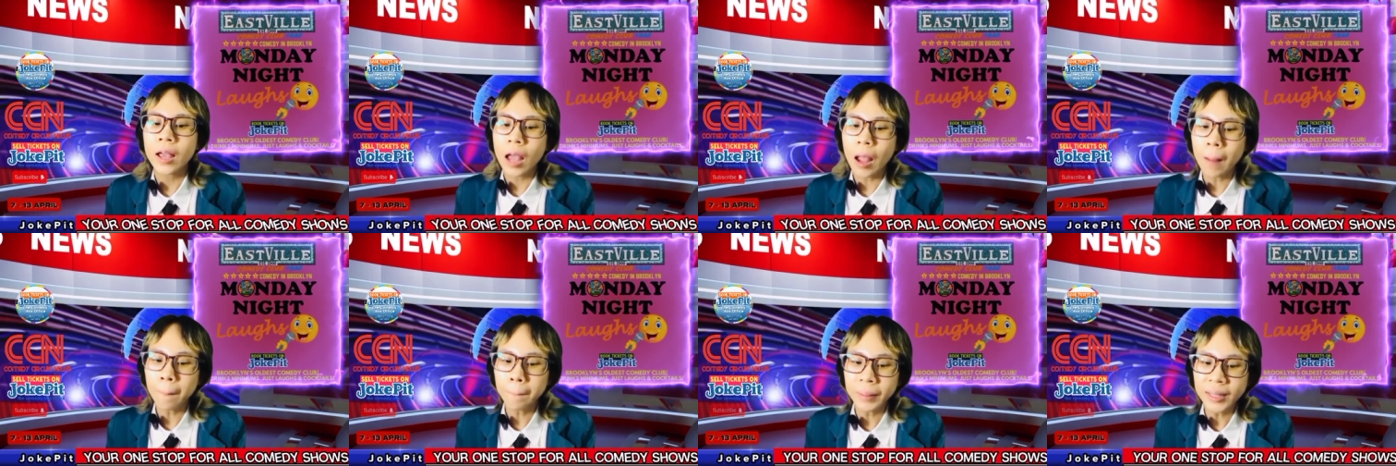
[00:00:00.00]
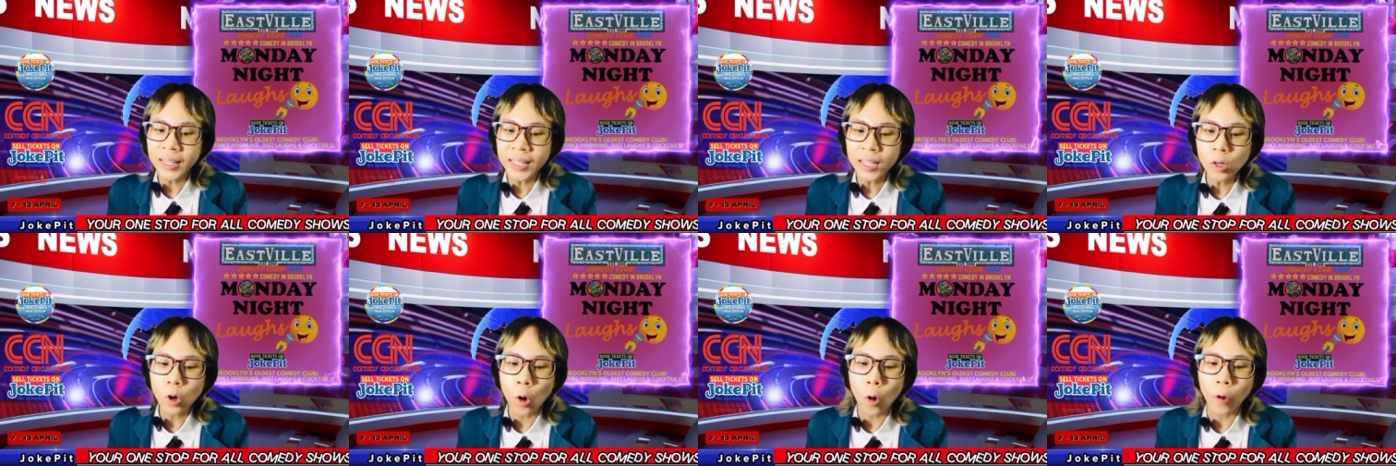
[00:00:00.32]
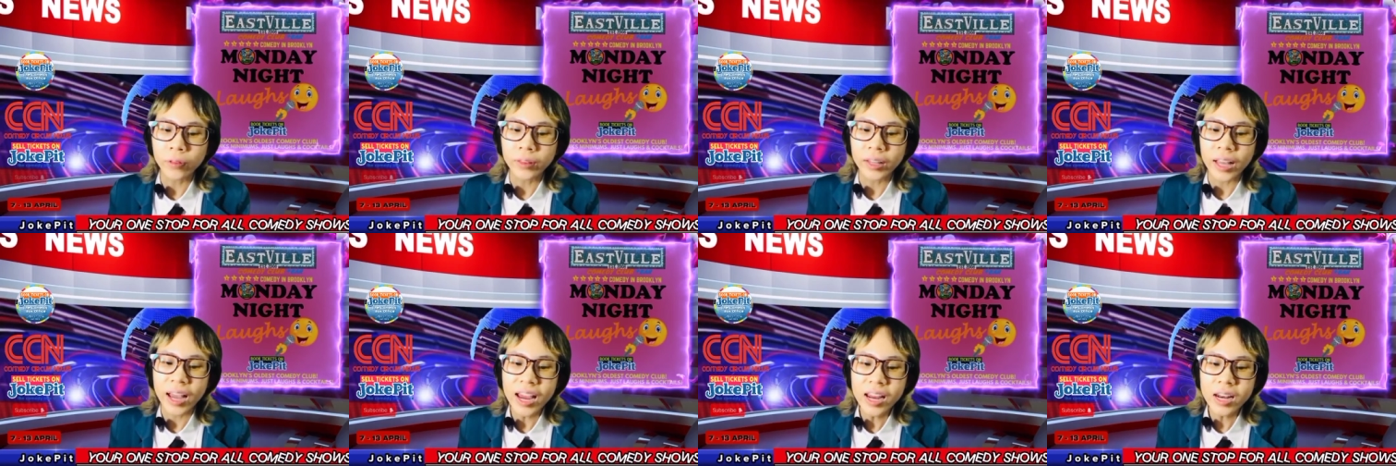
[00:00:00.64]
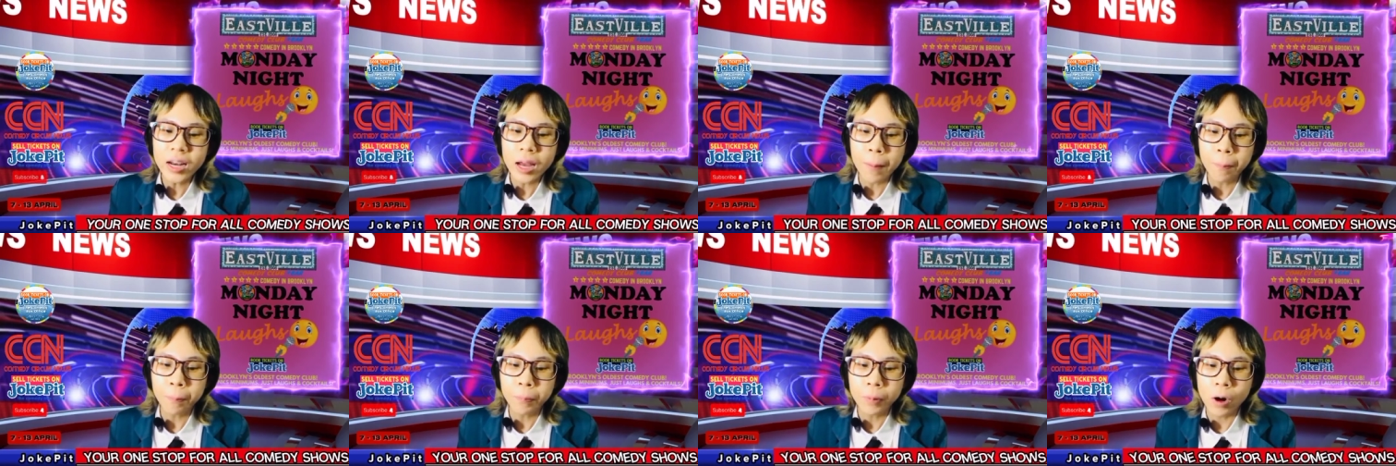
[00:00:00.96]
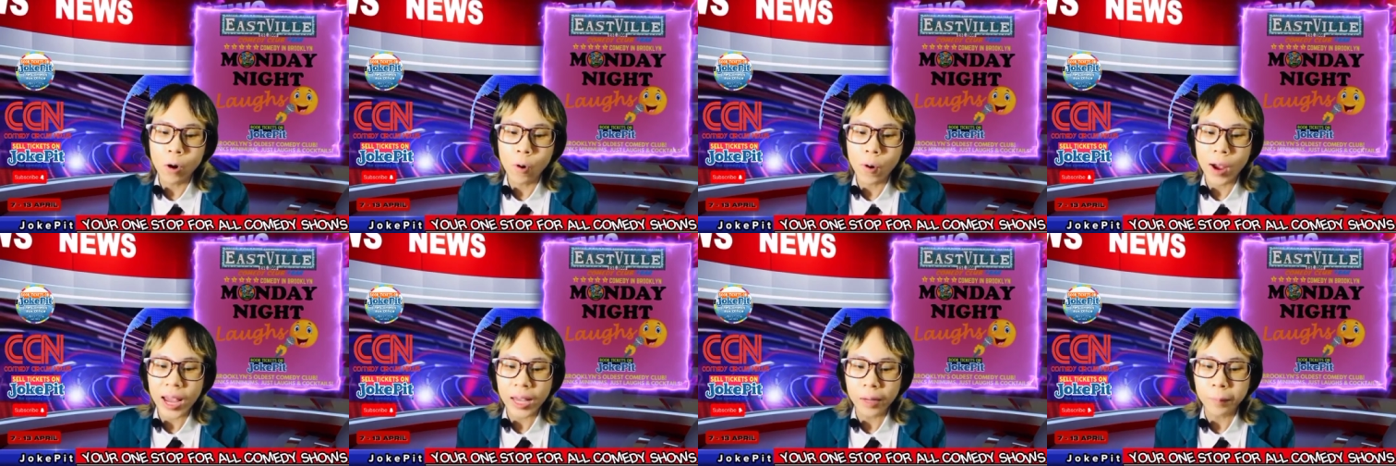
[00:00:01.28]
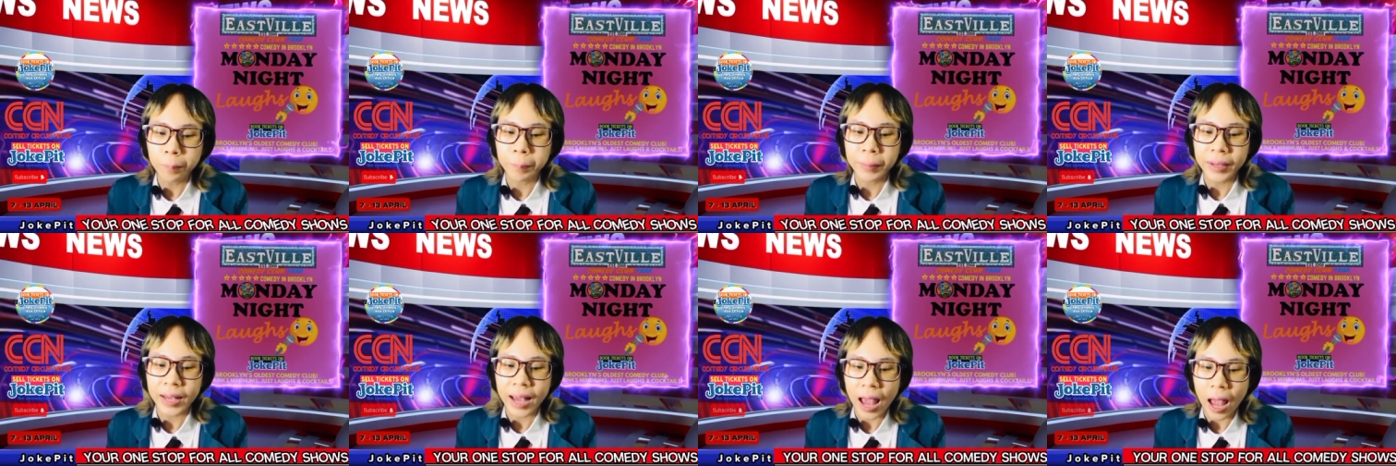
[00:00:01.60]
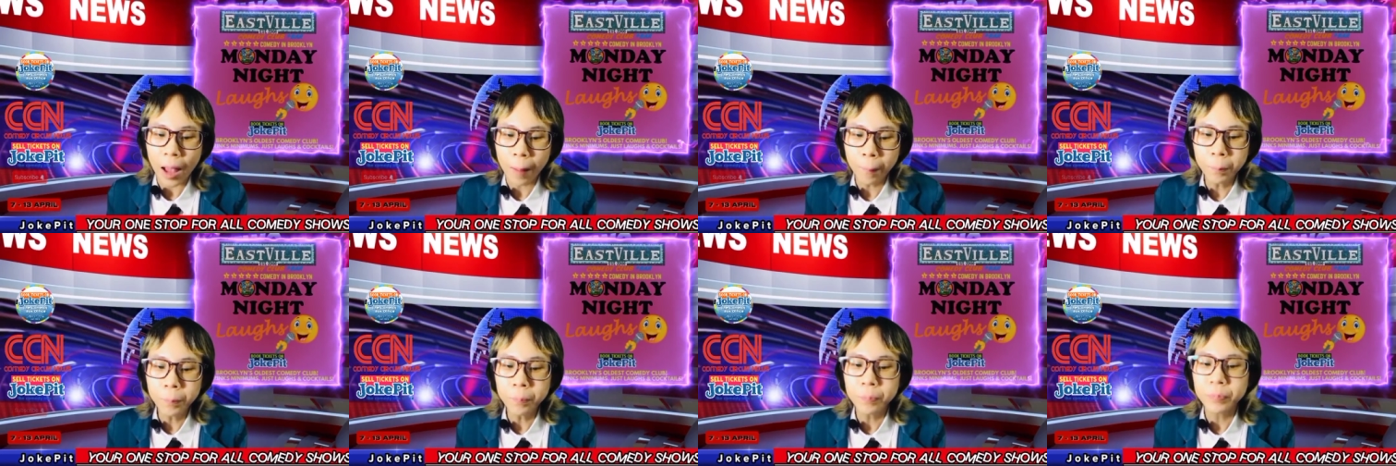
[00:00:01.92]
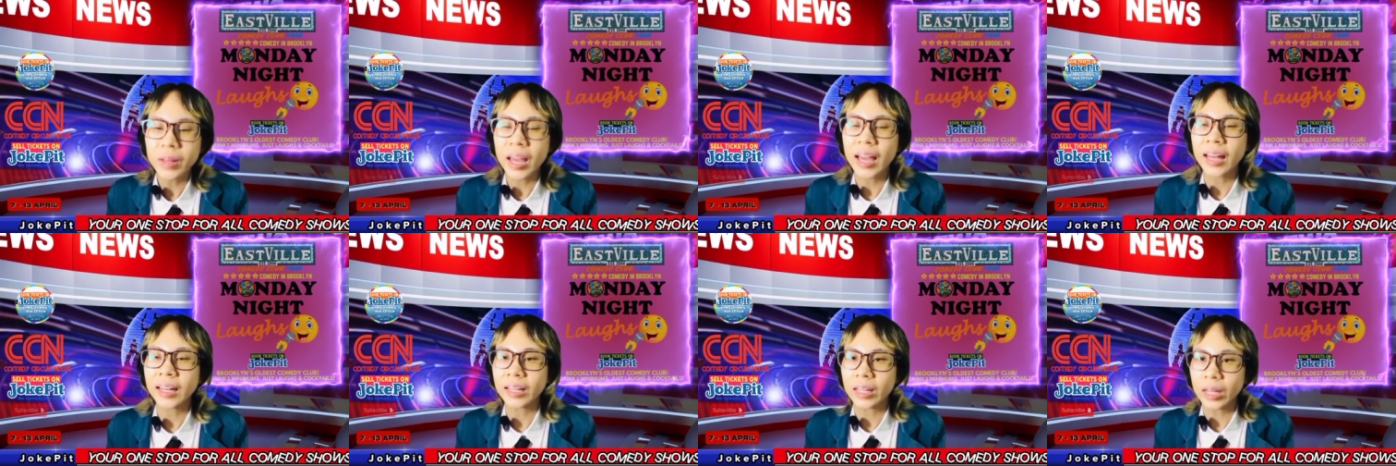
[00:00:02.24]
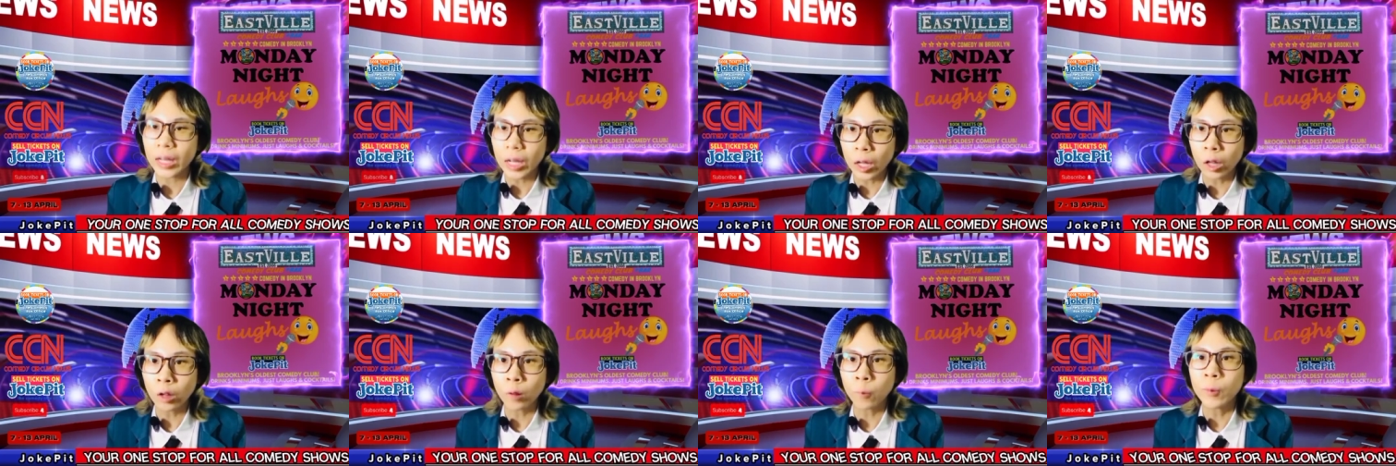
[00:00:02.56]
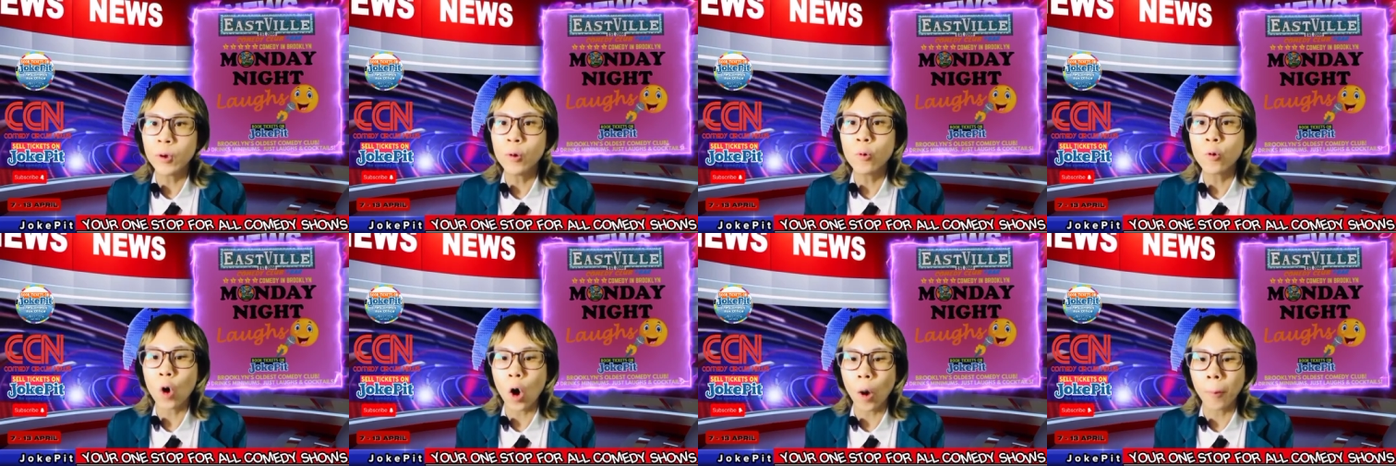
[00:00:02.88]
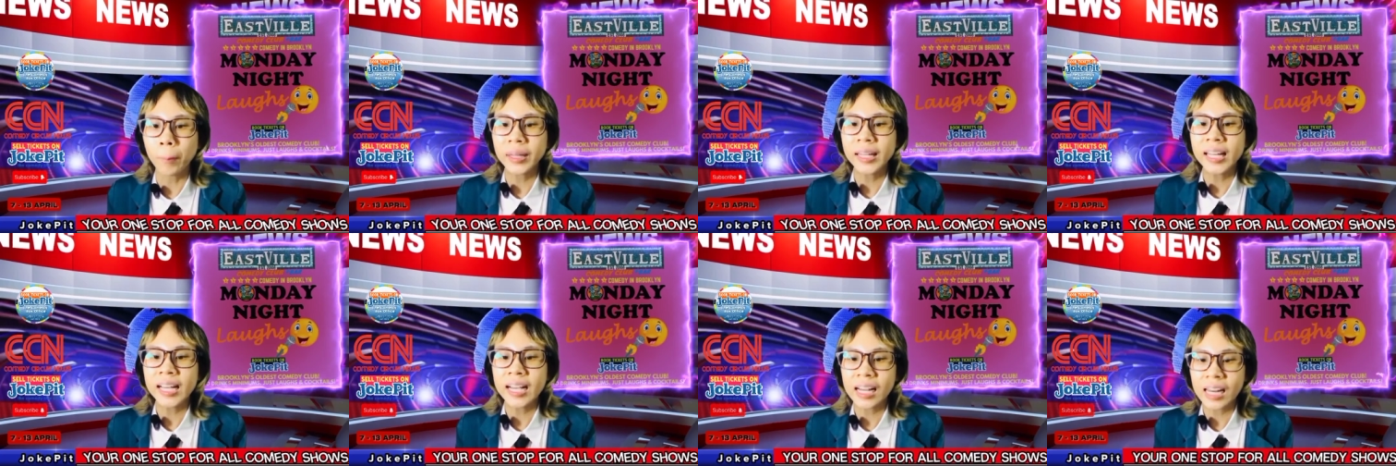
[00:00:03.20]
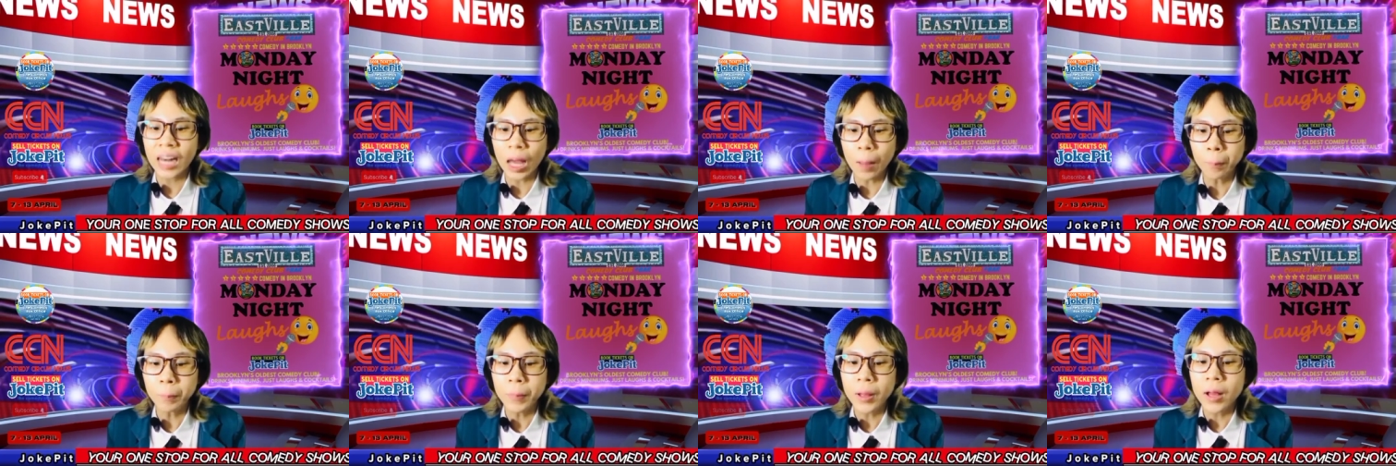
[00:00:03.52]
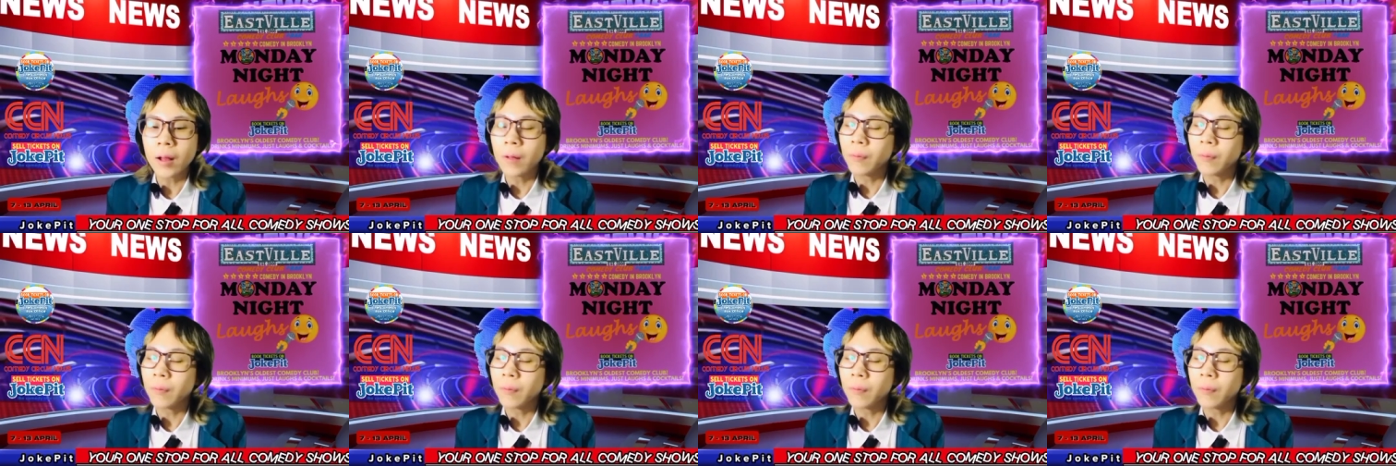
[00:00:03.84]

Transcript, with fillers: Happening on 8 April 8 pm at Eastville Comedy Club.